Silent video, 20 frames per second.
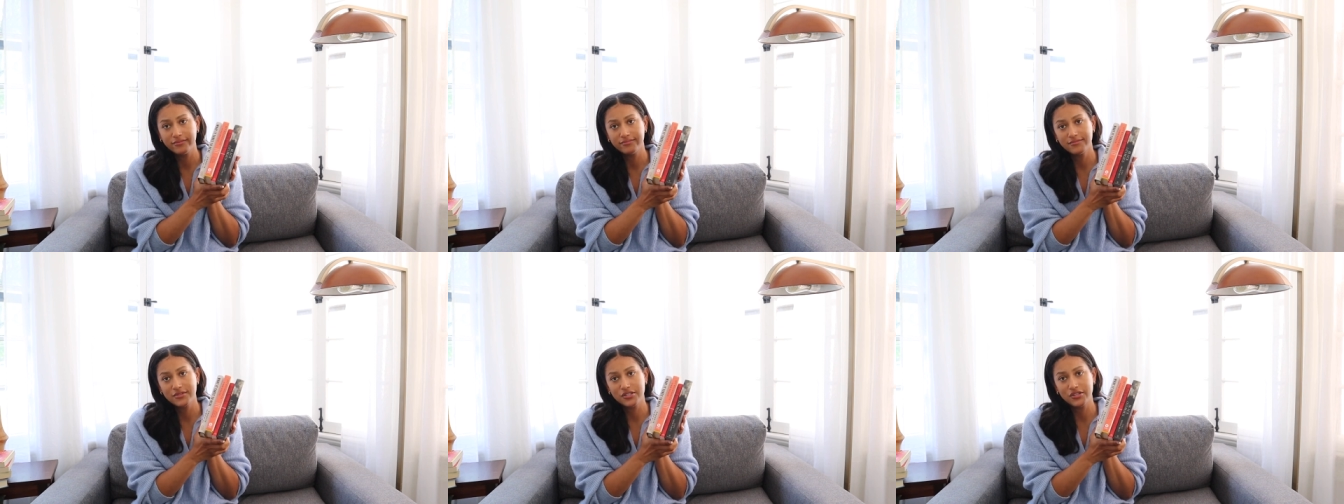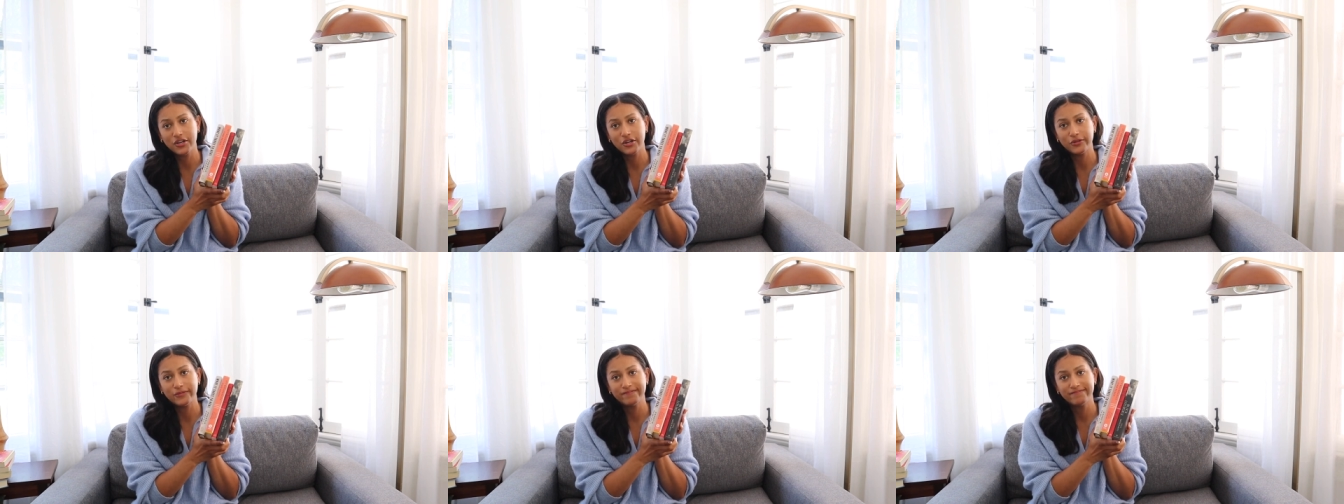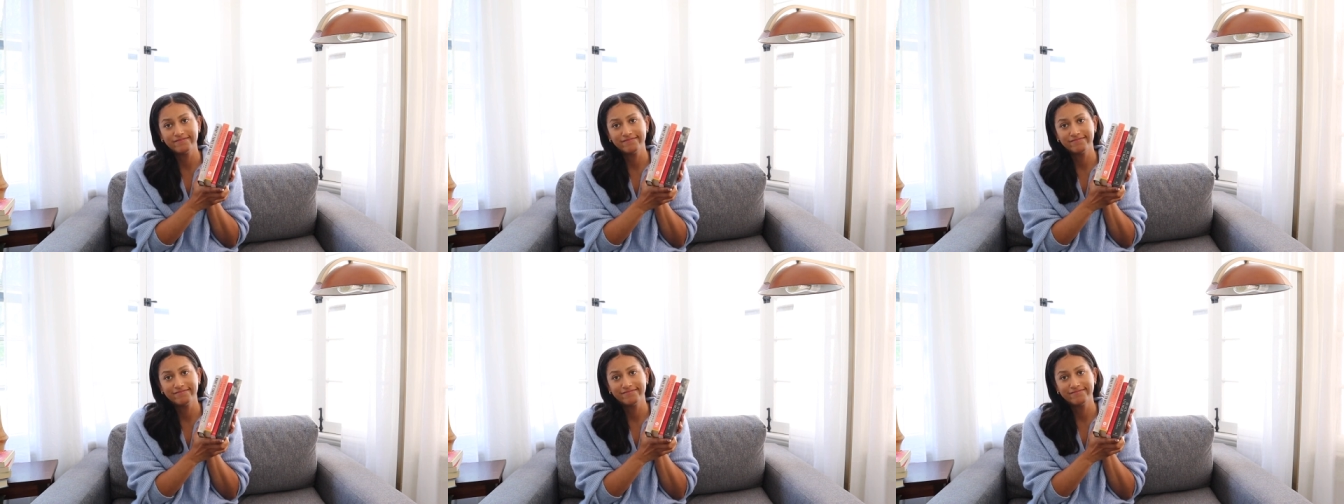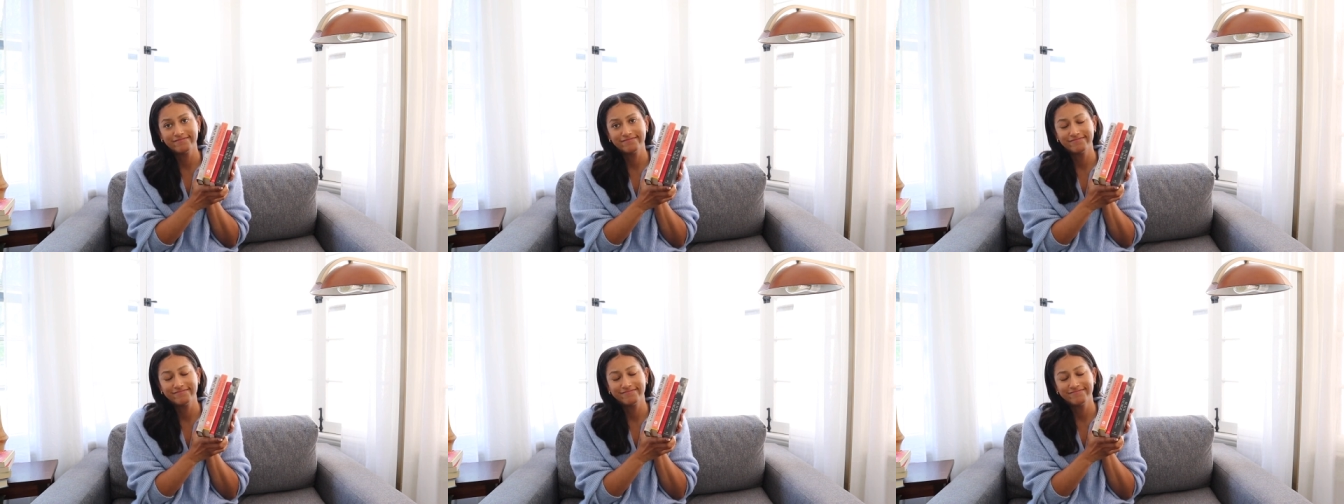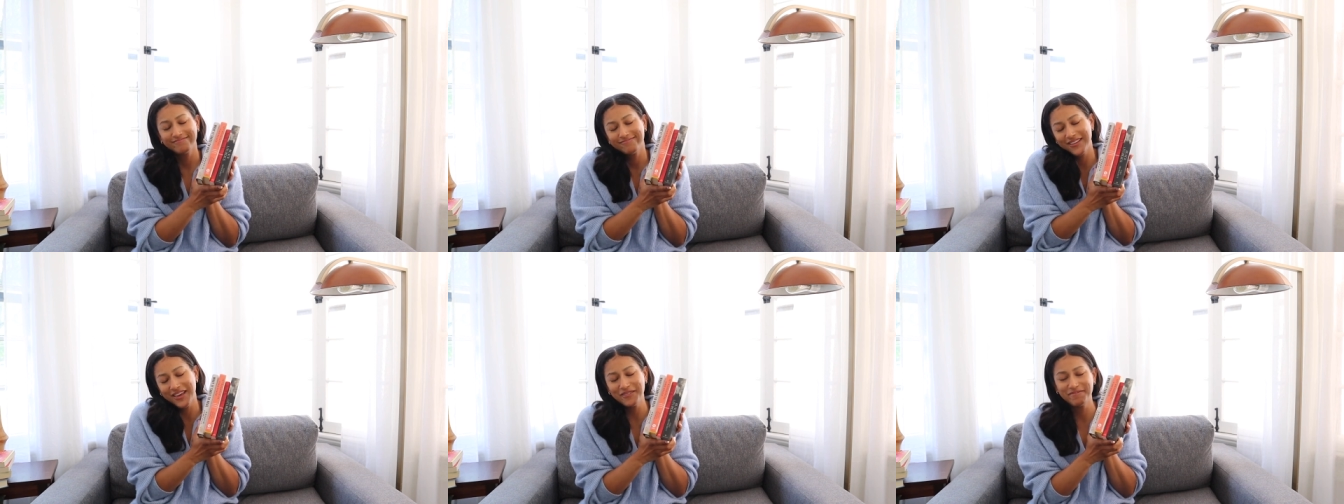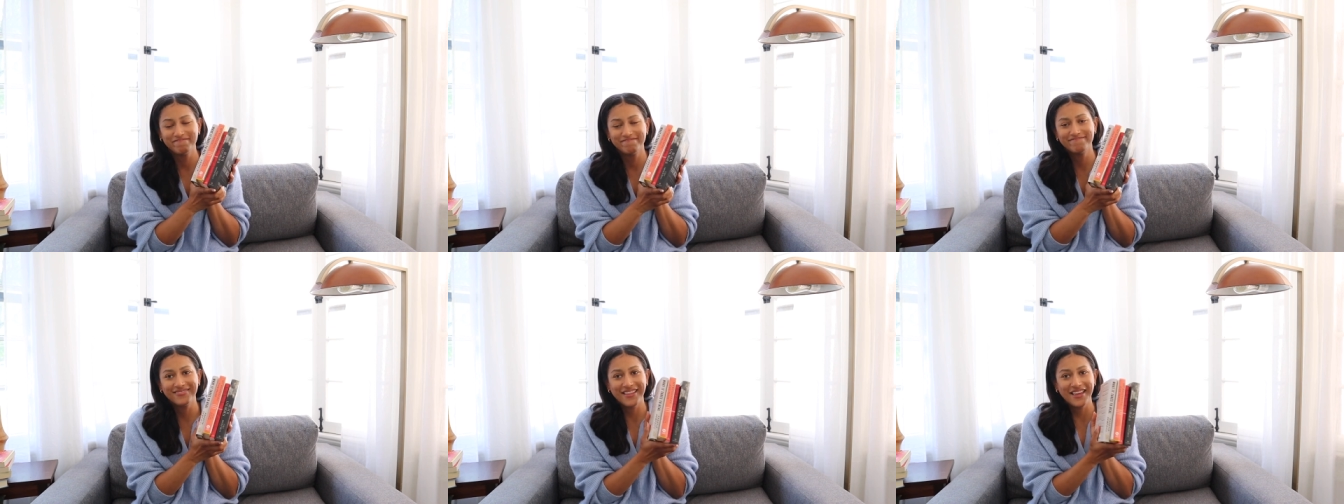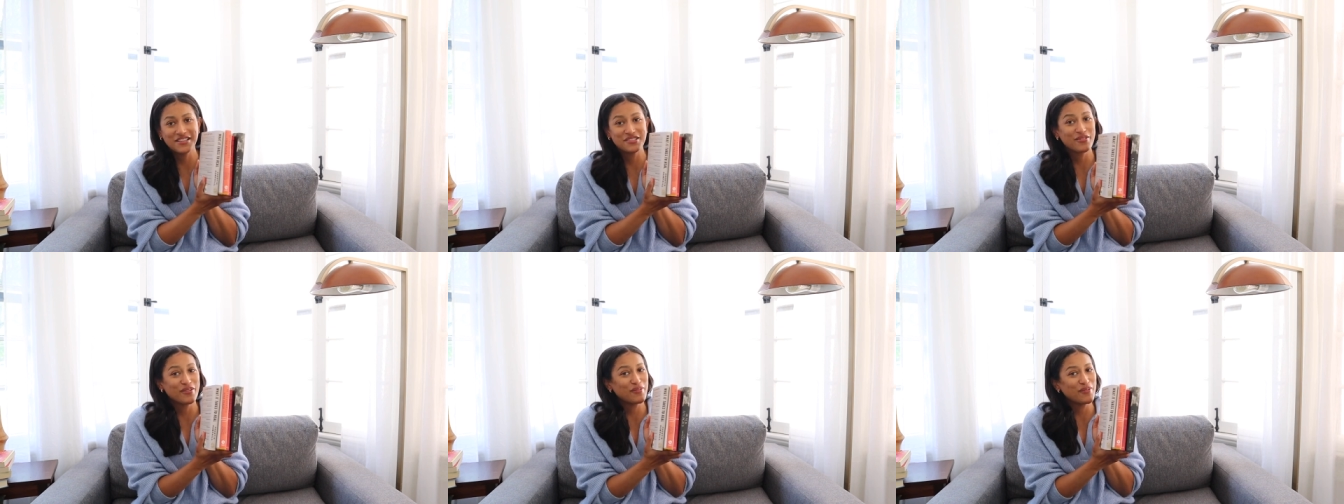So yeah,
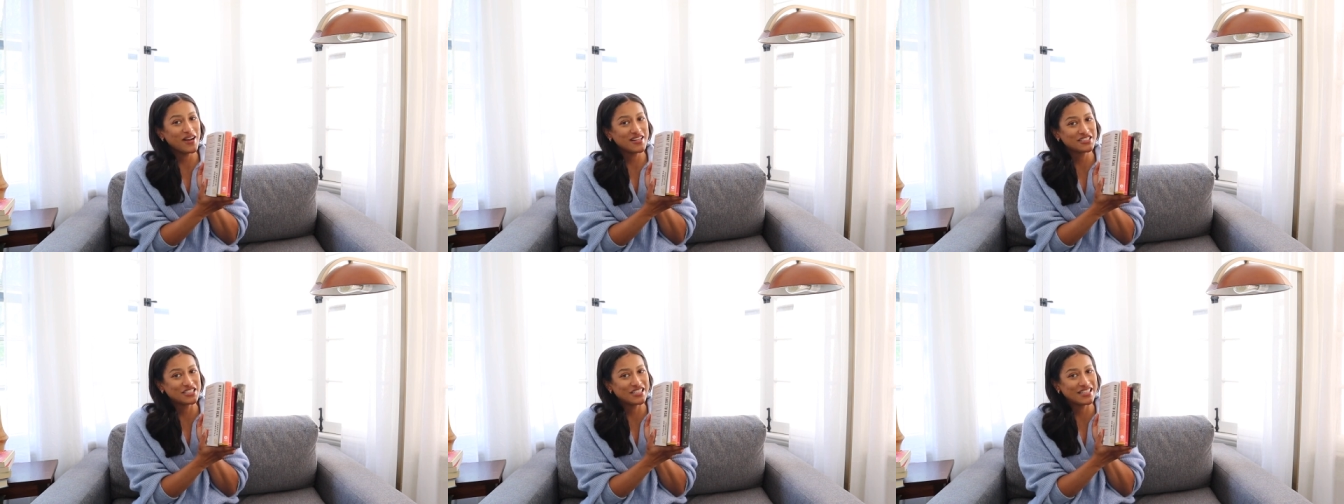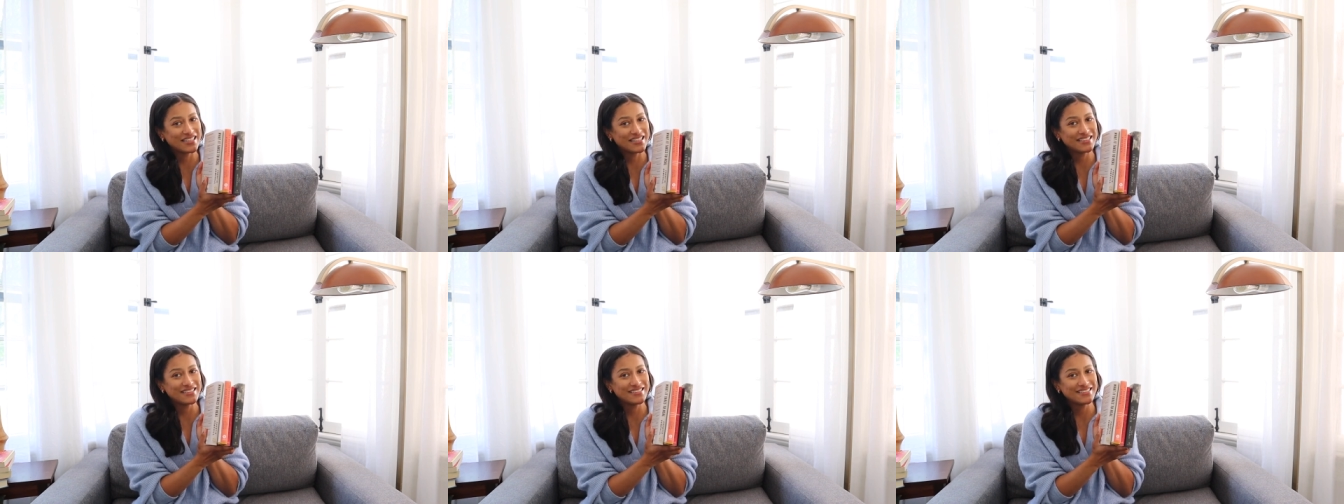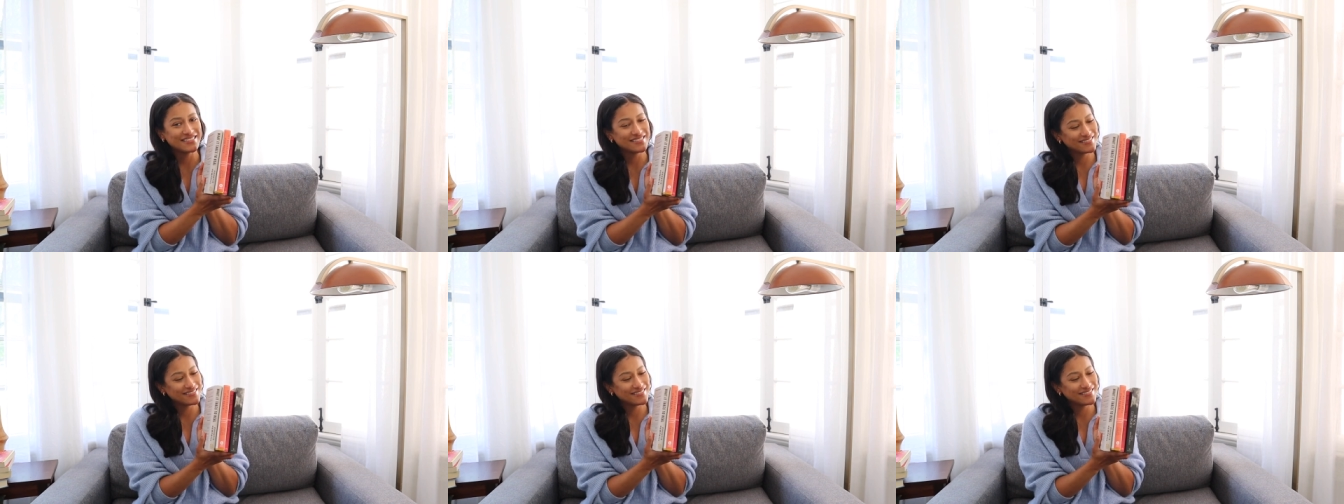thanks for watching.